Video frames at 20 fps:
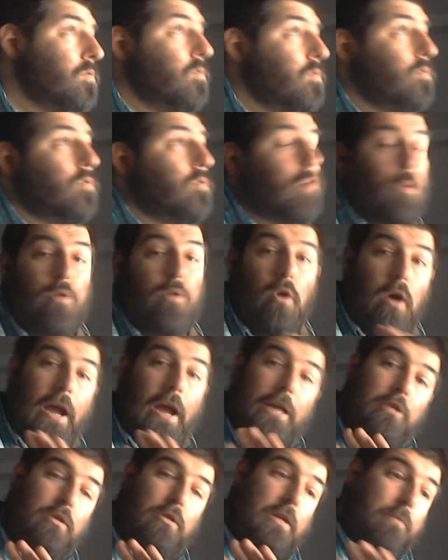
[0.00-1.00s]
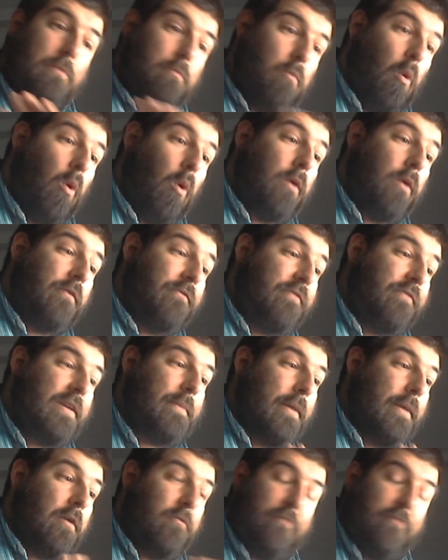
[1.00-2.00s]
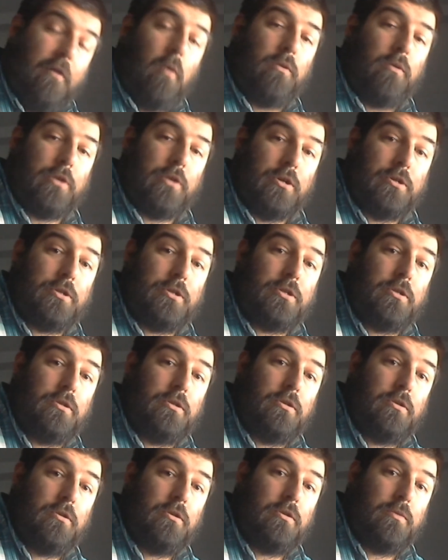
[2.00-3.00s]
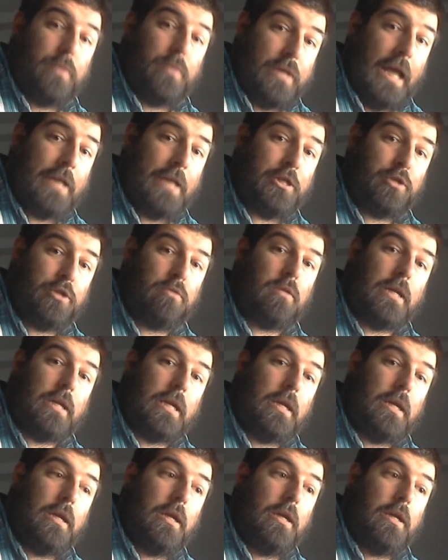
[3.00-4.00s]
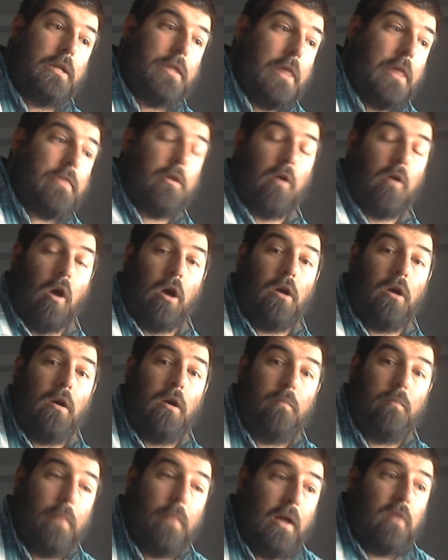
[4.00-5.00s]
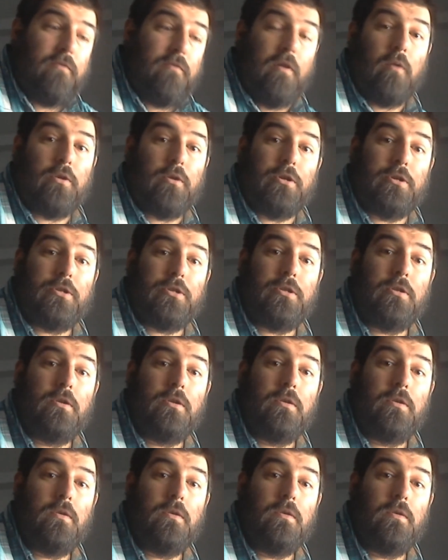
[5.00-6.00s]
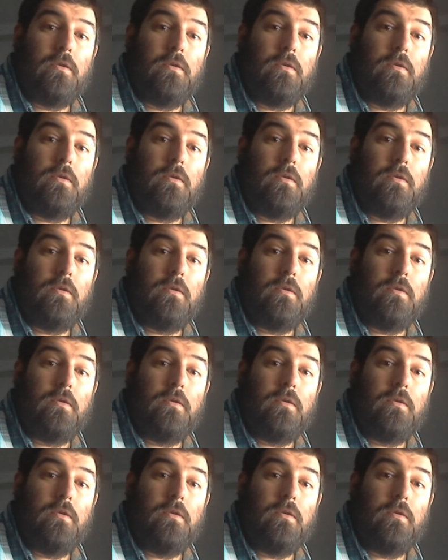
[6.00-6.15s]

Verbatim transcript: So there are actually more female voters, potentially, than there are male voters.